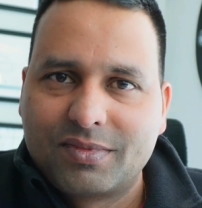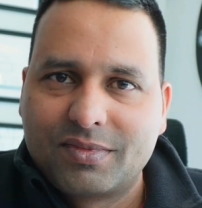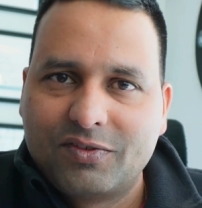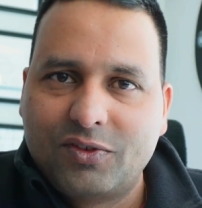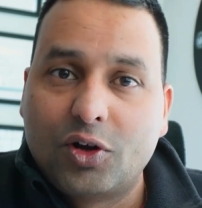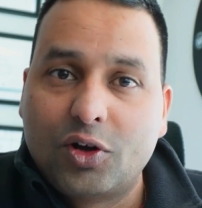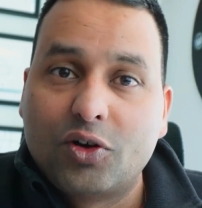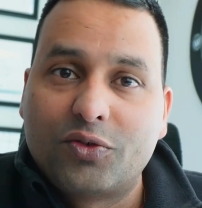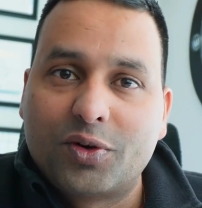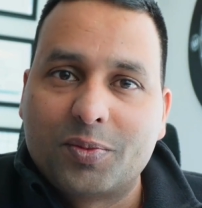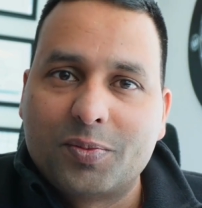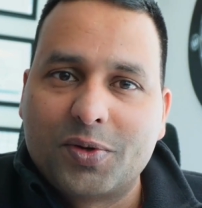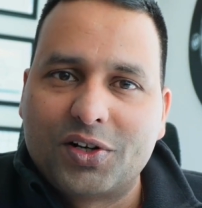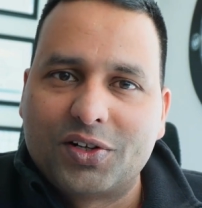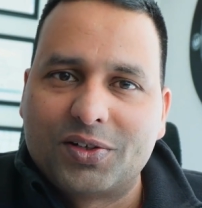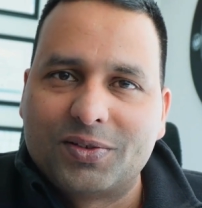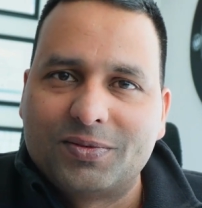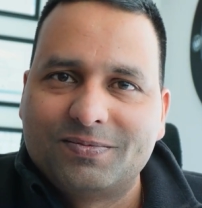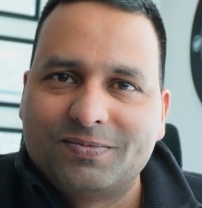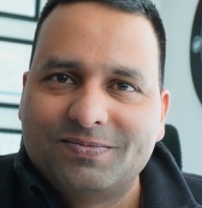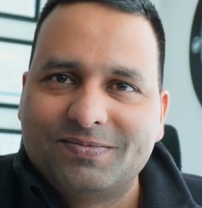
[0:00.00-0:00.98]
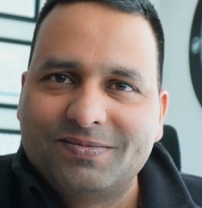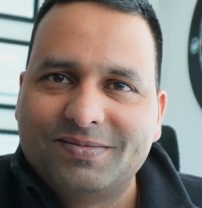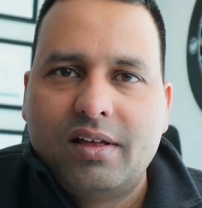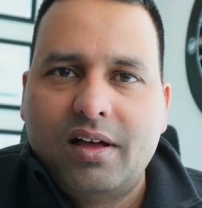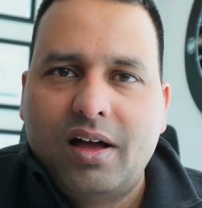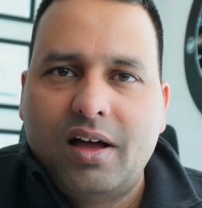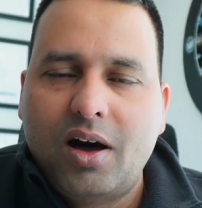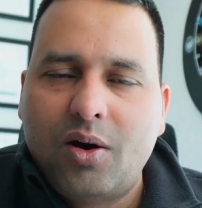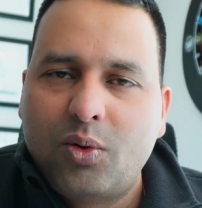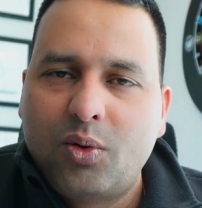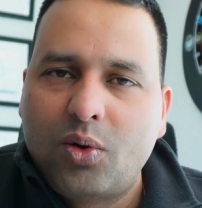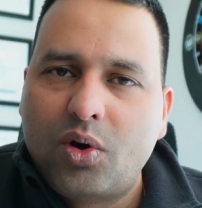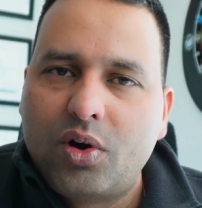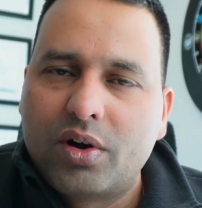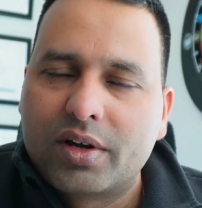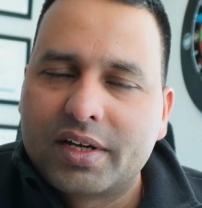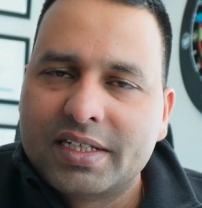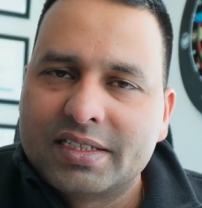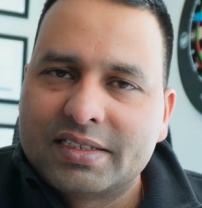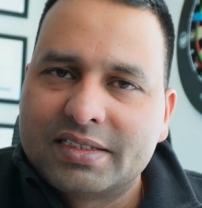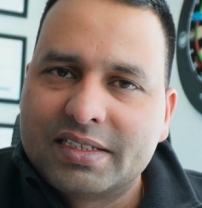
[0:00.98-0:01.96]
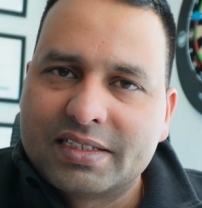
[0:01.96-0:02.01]
Follow for more. How long
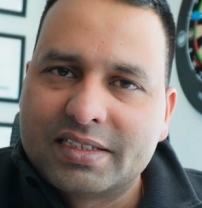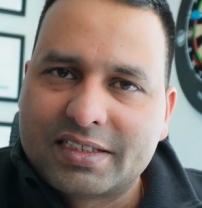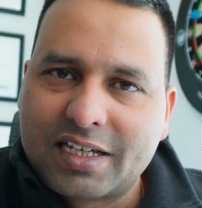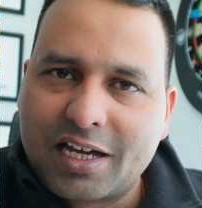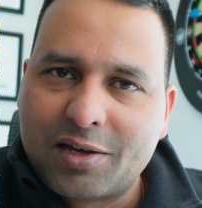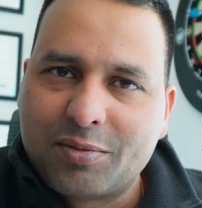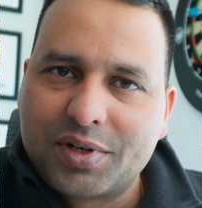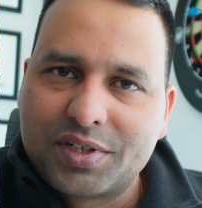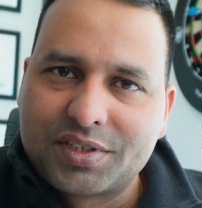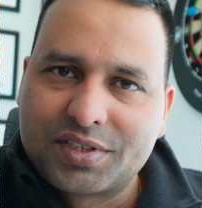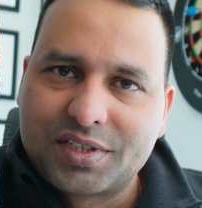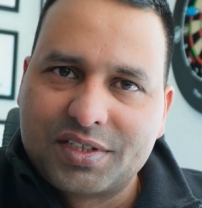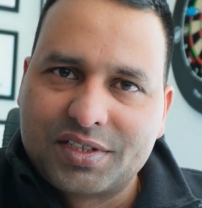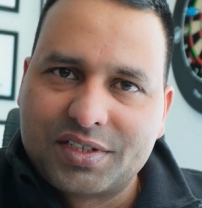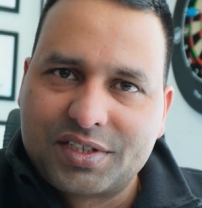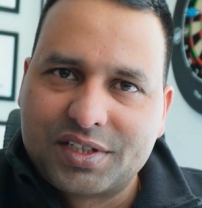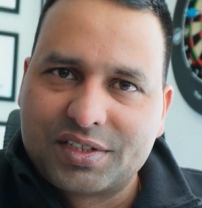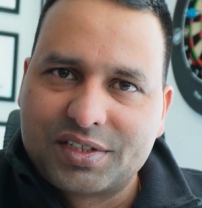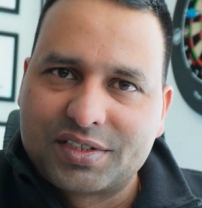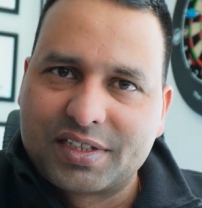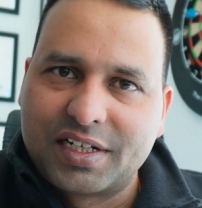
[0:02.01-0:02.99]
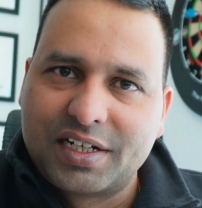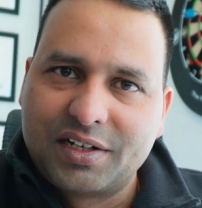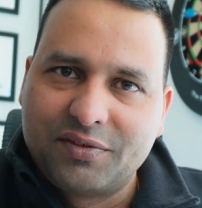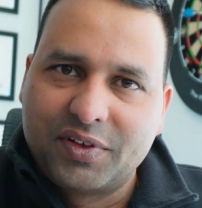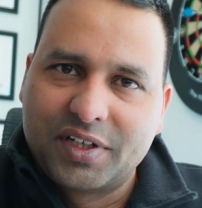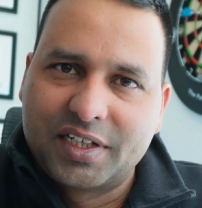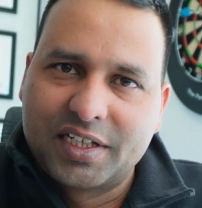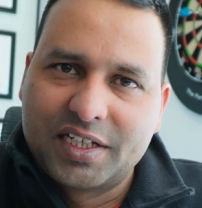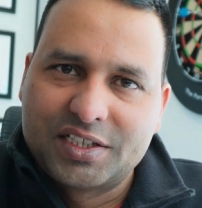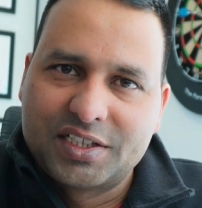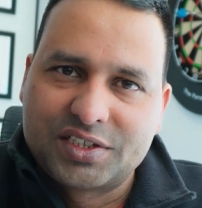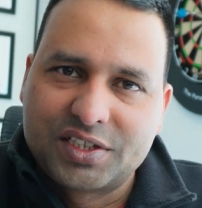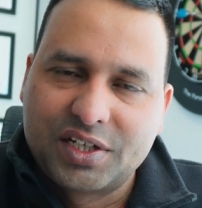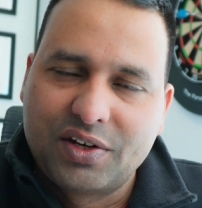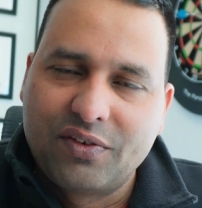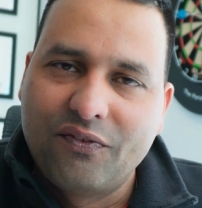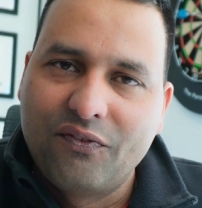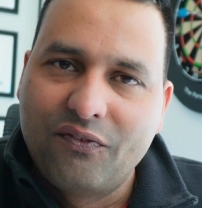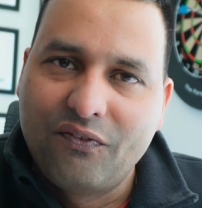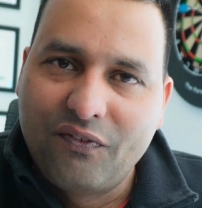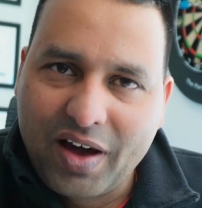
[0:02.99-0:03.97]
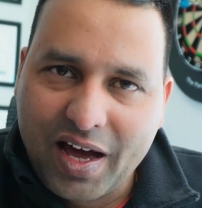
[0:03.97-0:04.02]
is the Cyber Essentials
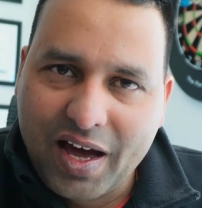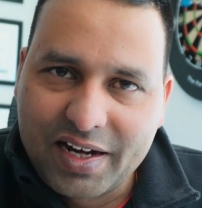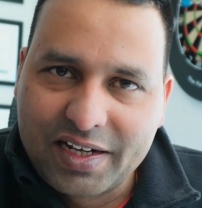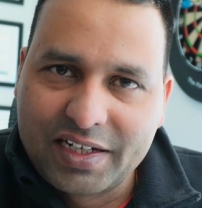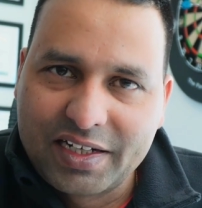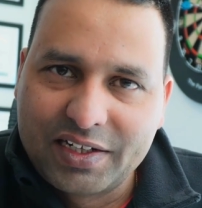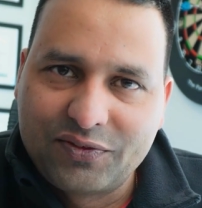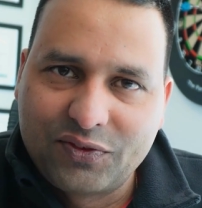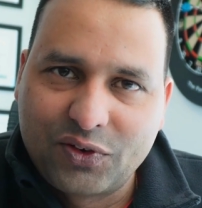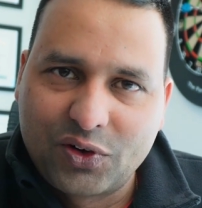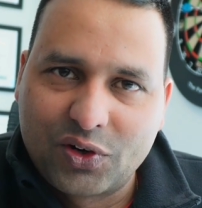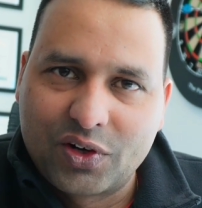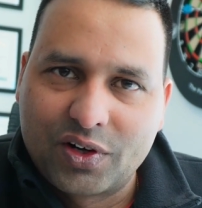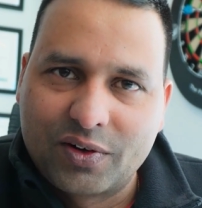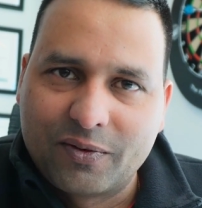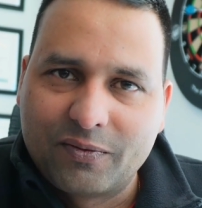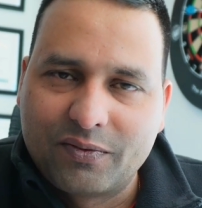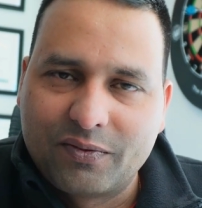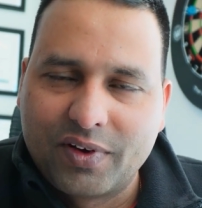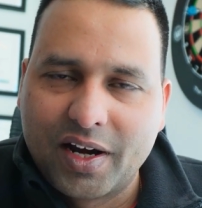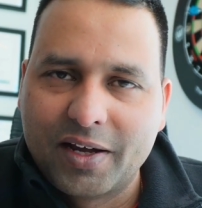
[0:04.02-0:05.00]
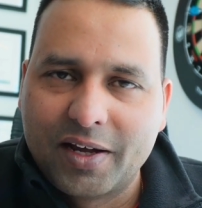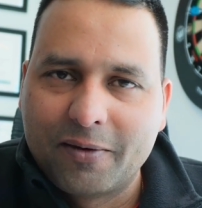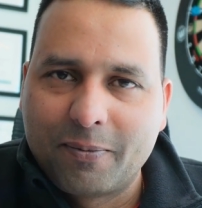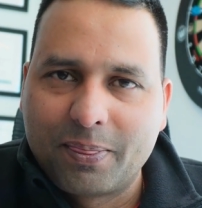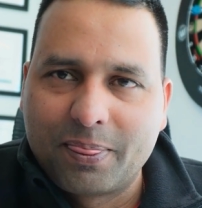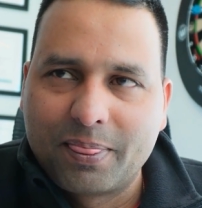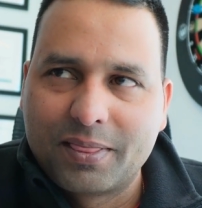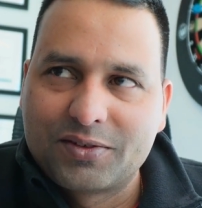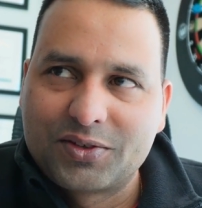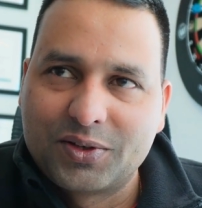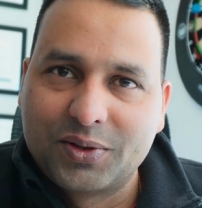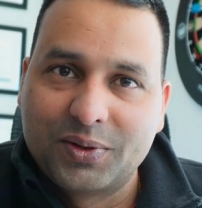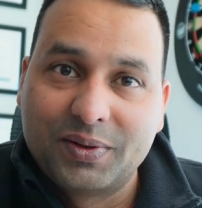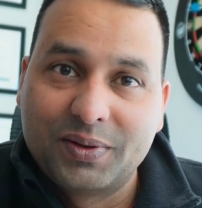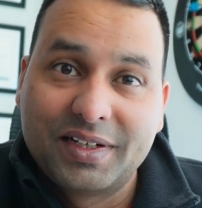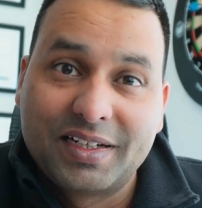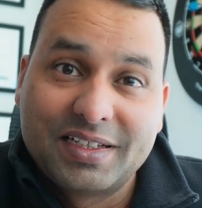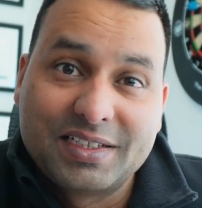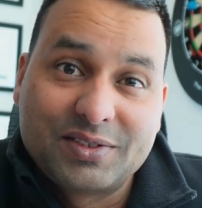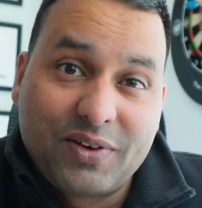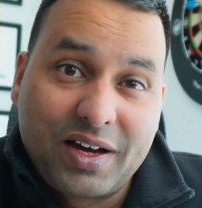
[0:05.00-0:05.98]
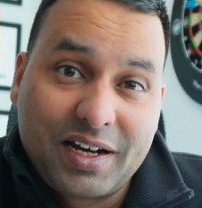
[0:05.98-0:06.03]
certification valid for? Right. So it
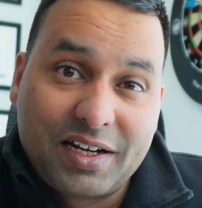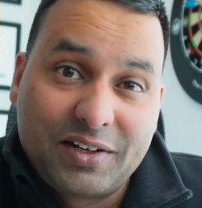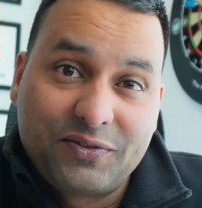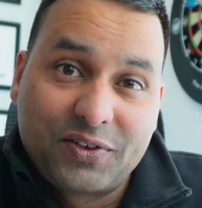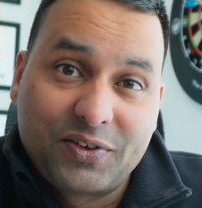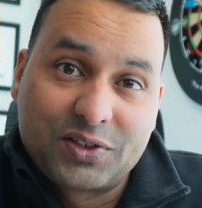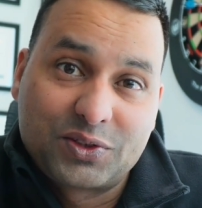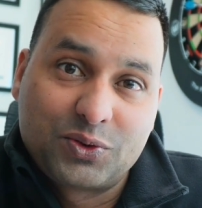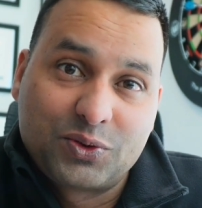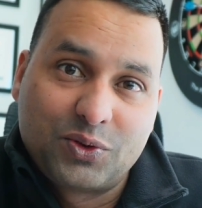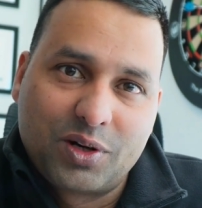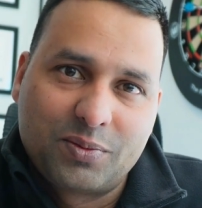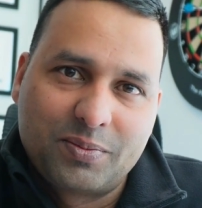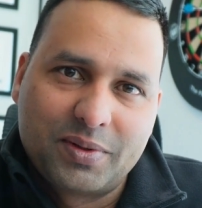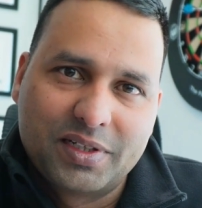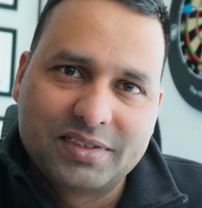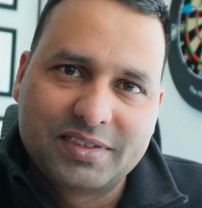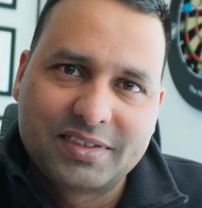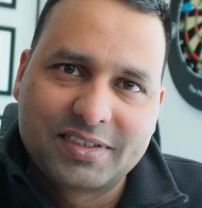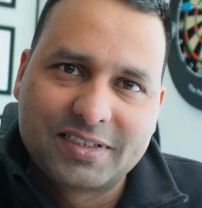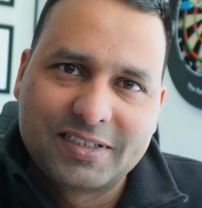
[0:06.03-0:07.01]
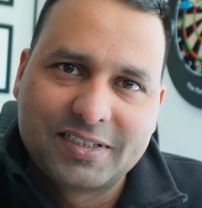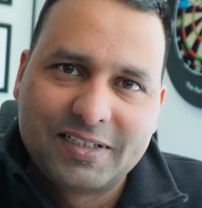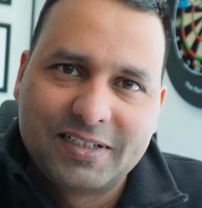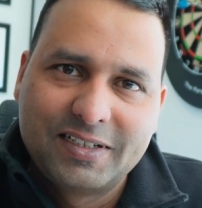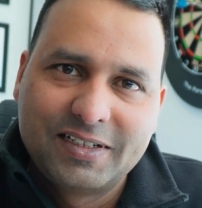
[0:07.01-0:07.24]
is valid for 12 months.